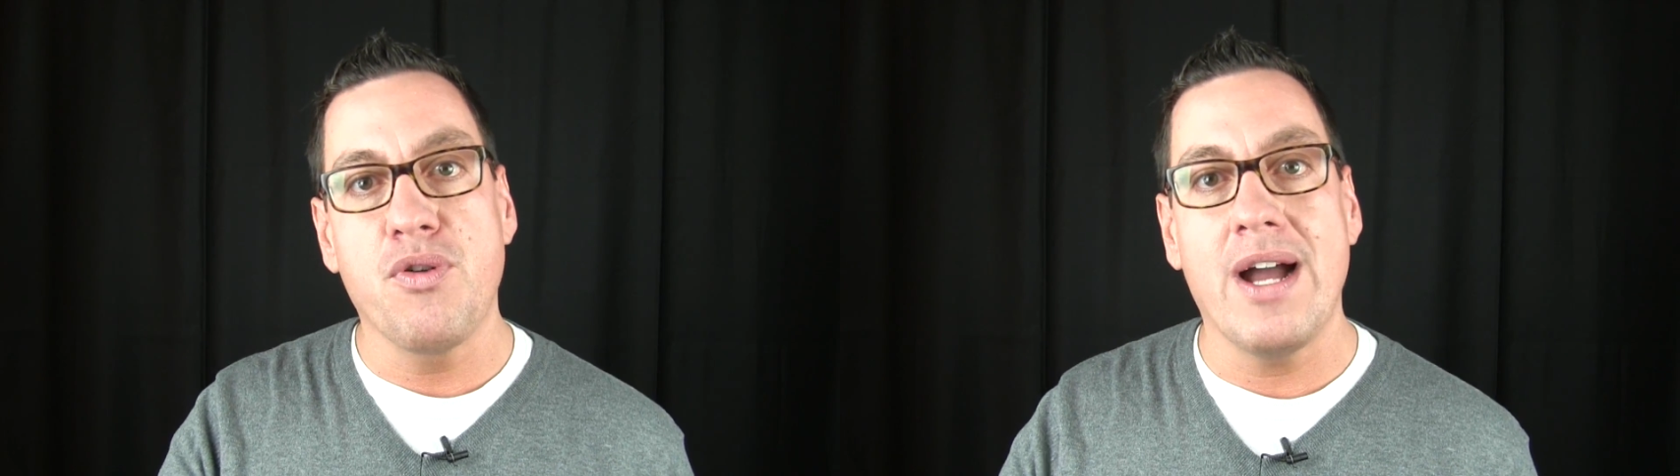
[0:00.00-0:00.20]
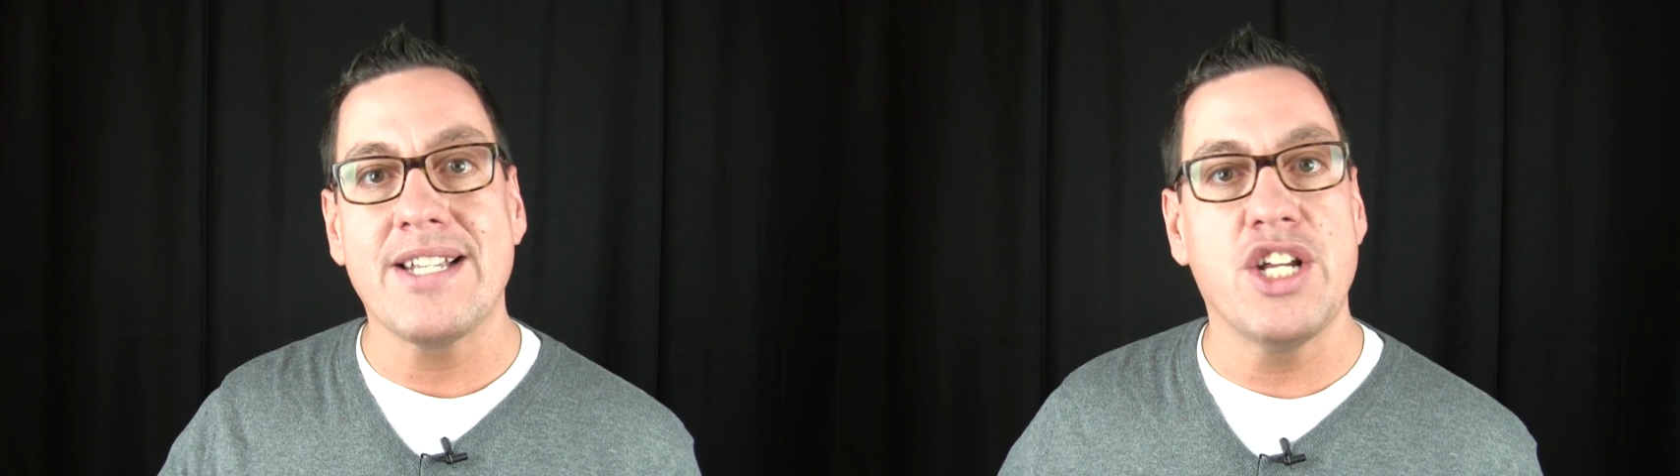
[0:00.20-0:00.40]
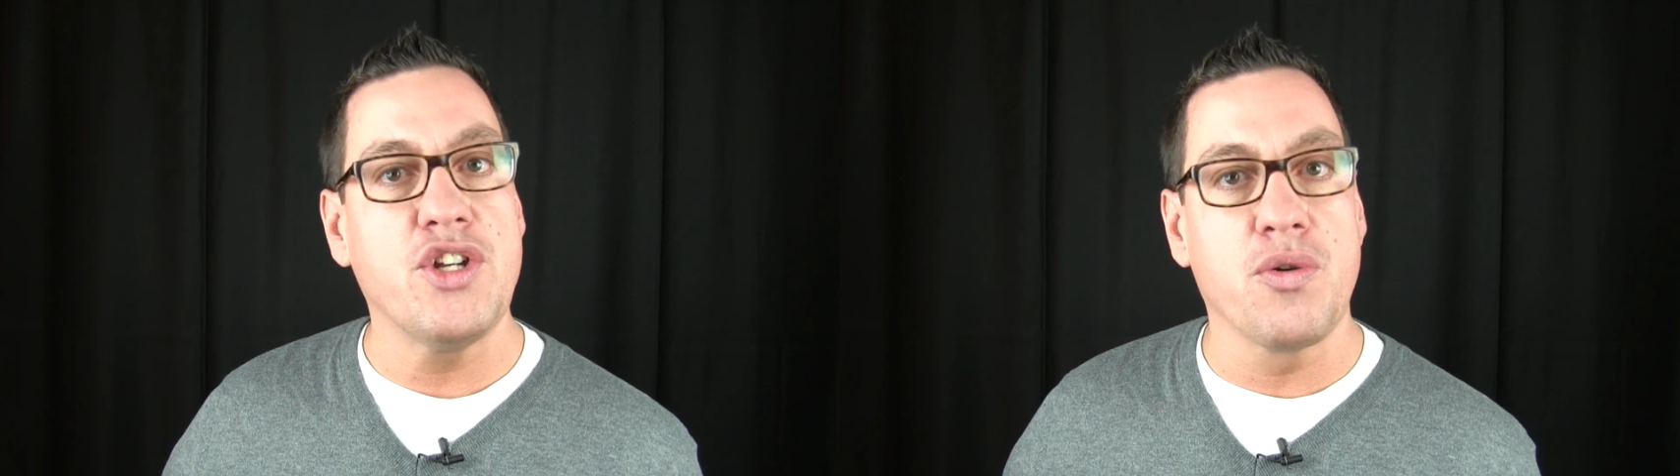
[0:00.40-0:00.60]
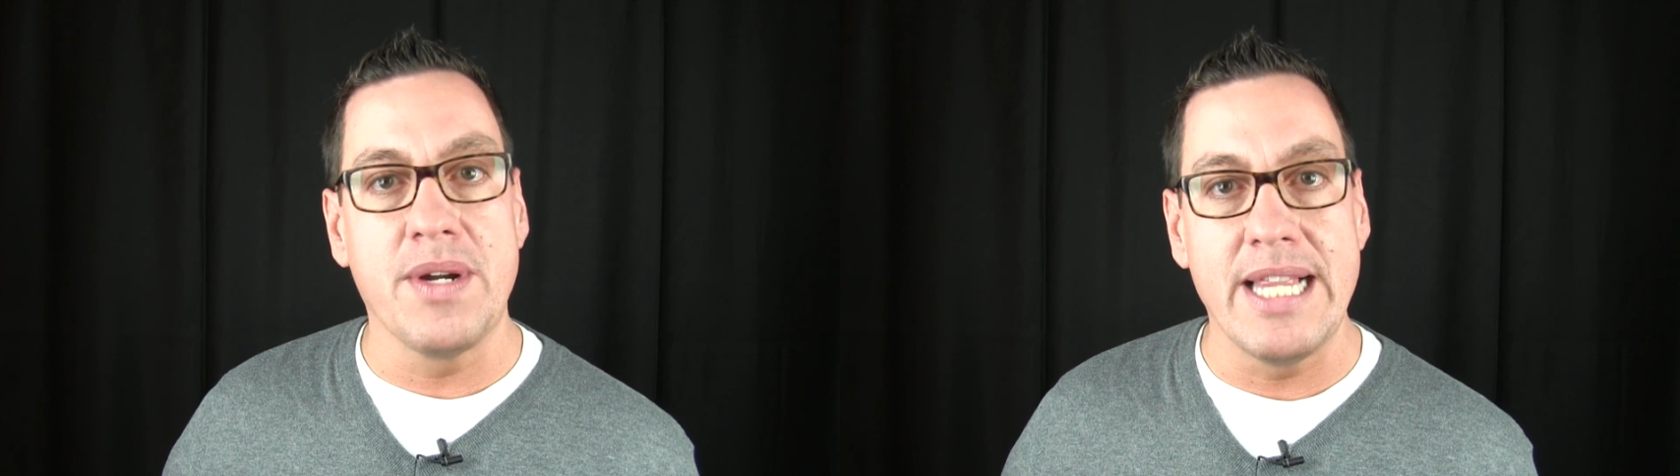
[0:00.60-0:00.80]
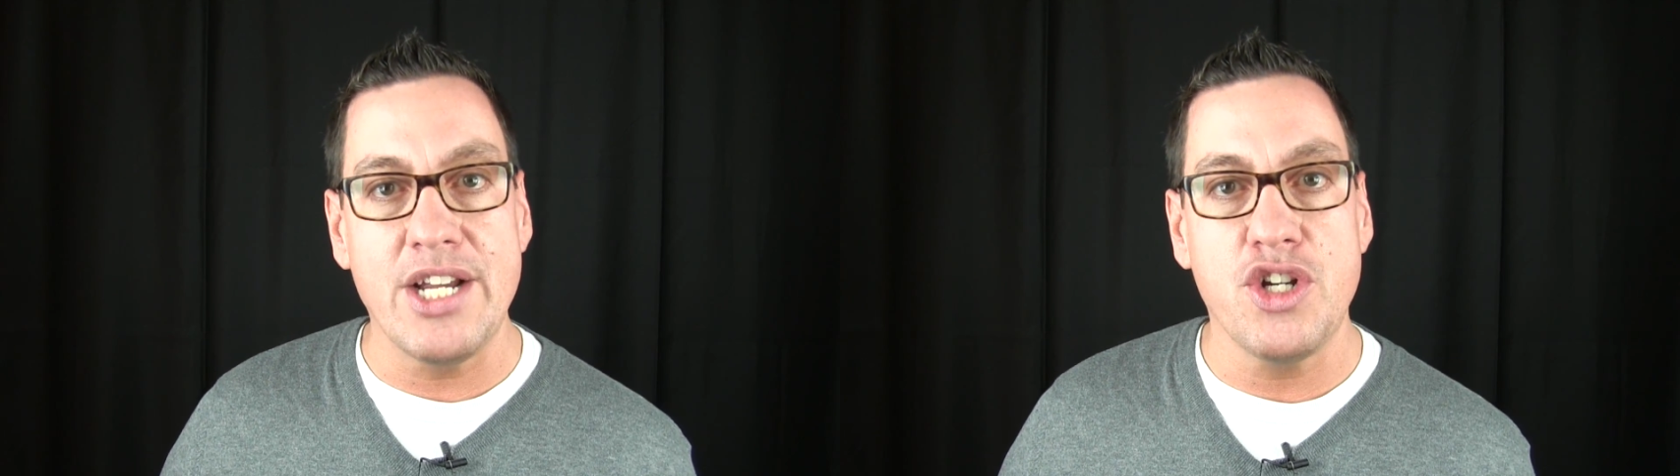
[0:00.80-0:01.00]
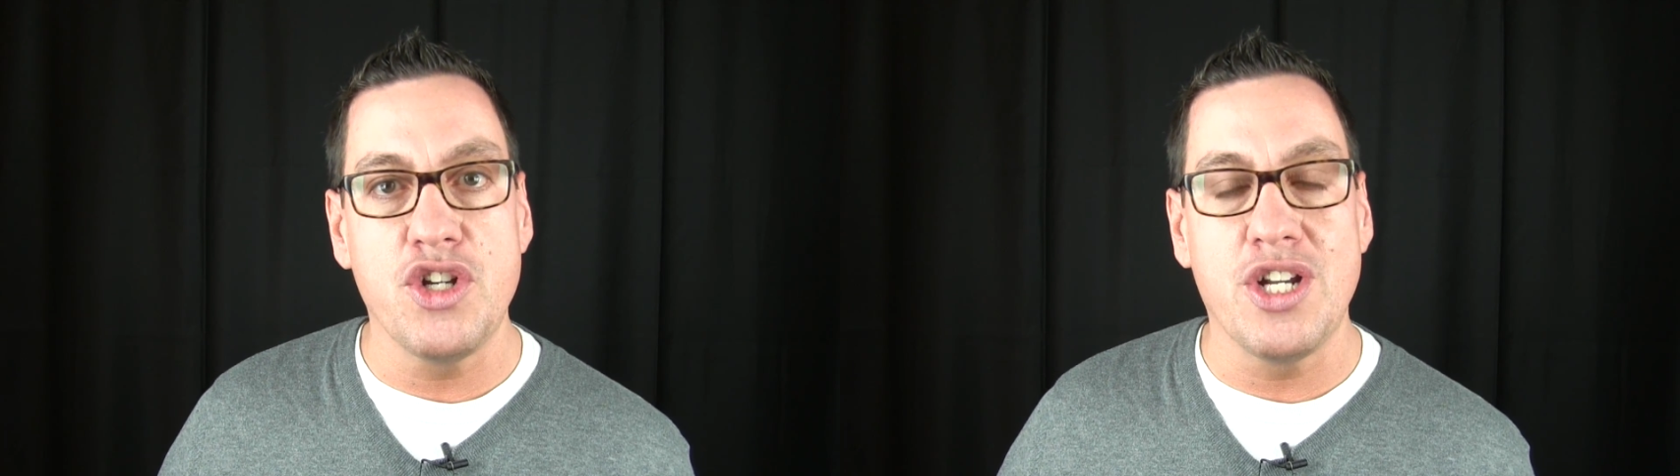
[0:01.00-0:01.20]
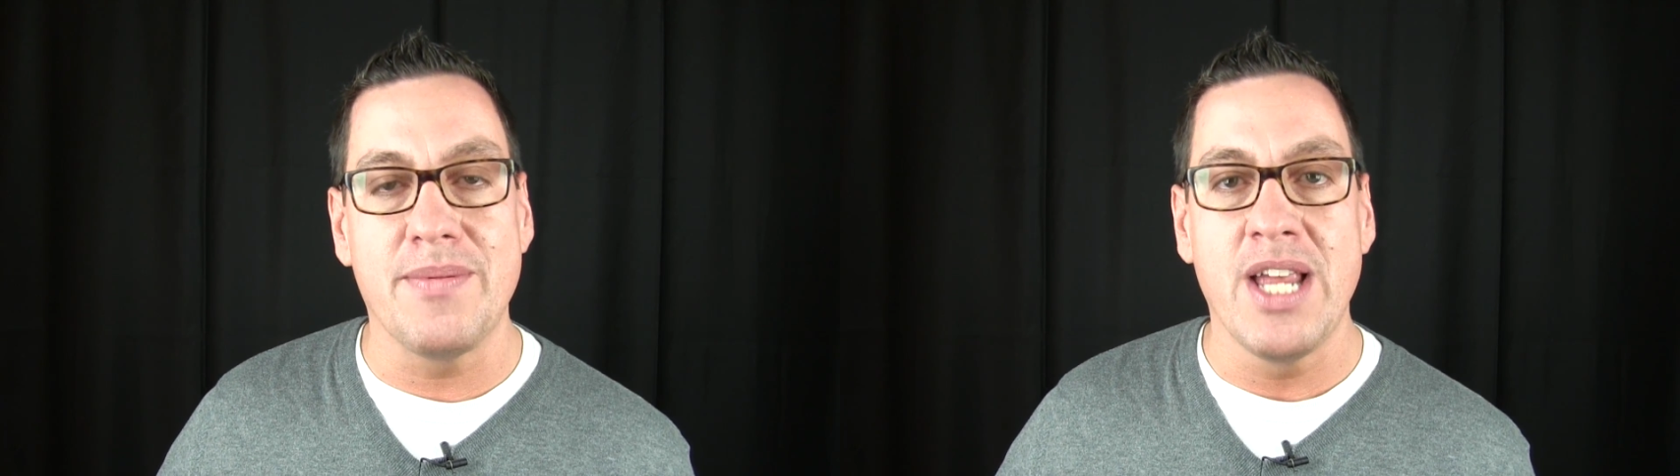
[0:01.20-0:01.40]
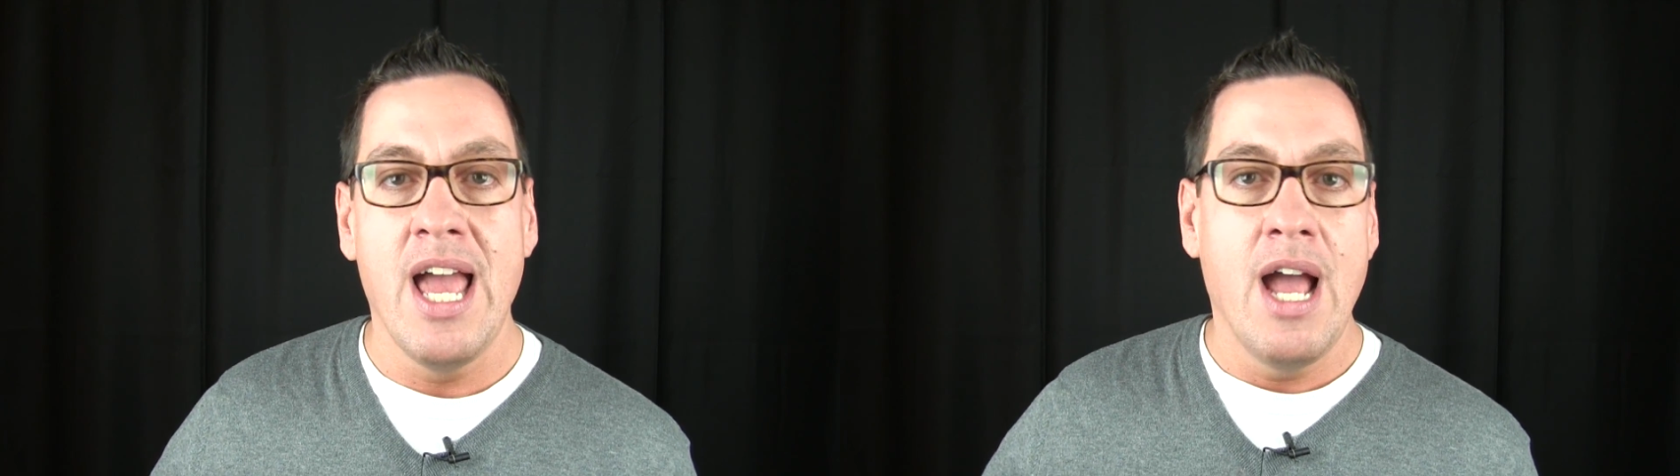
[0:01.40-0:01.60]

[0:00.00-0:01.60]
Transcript: process your relationships